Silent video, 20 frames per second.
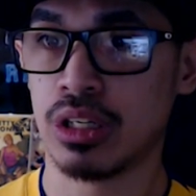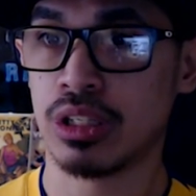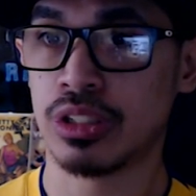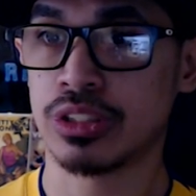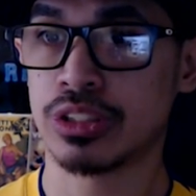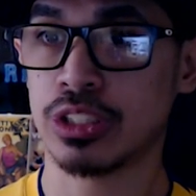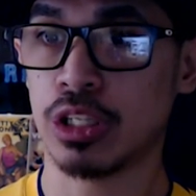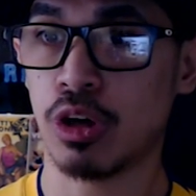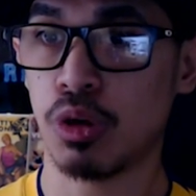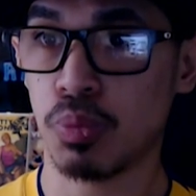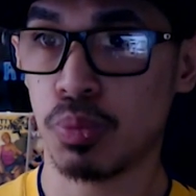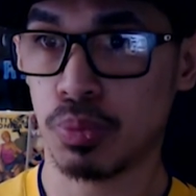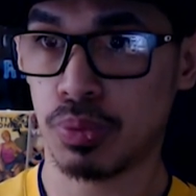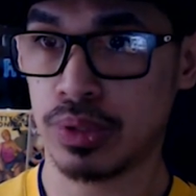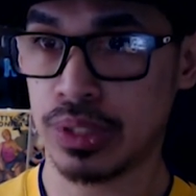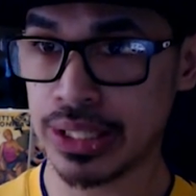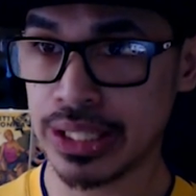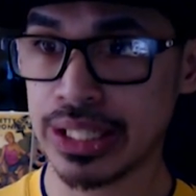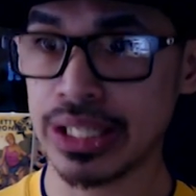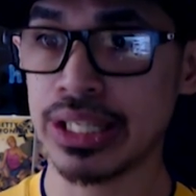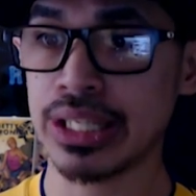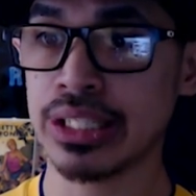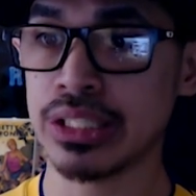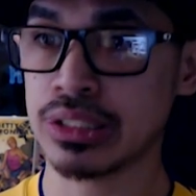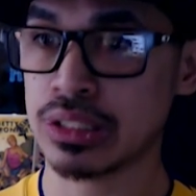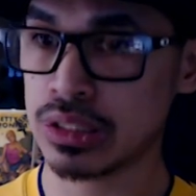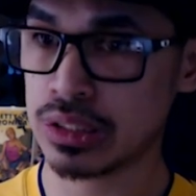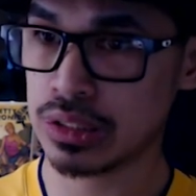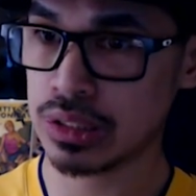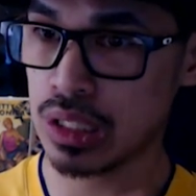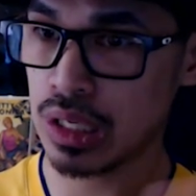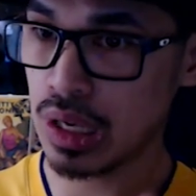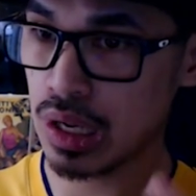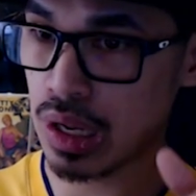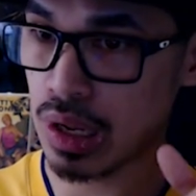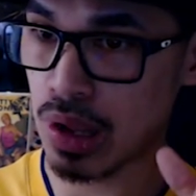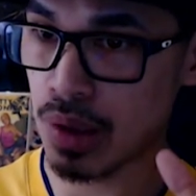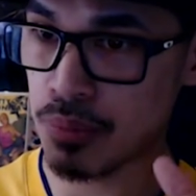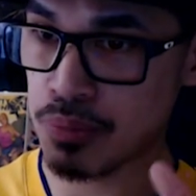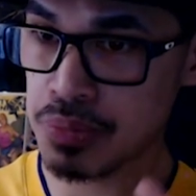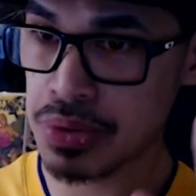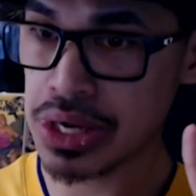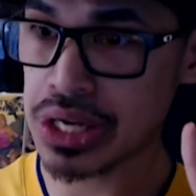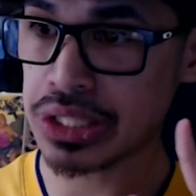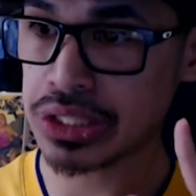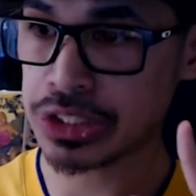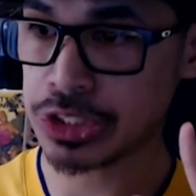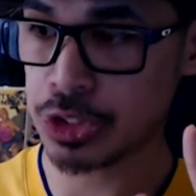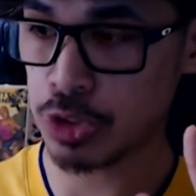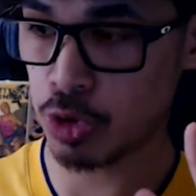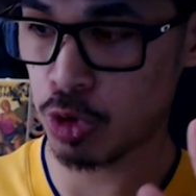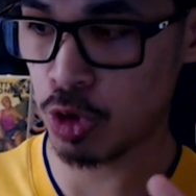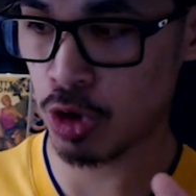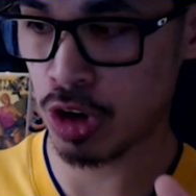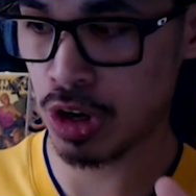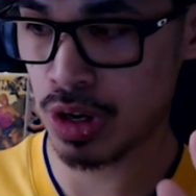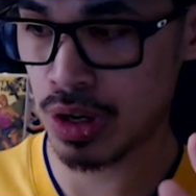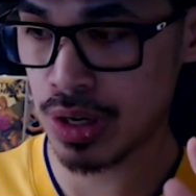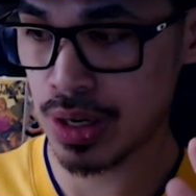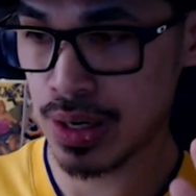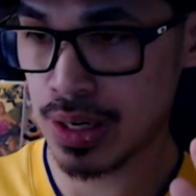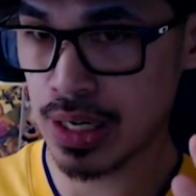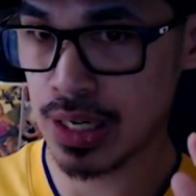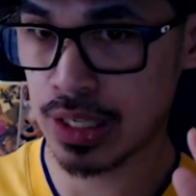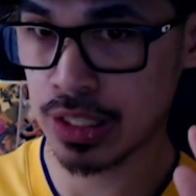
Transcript: So please be sure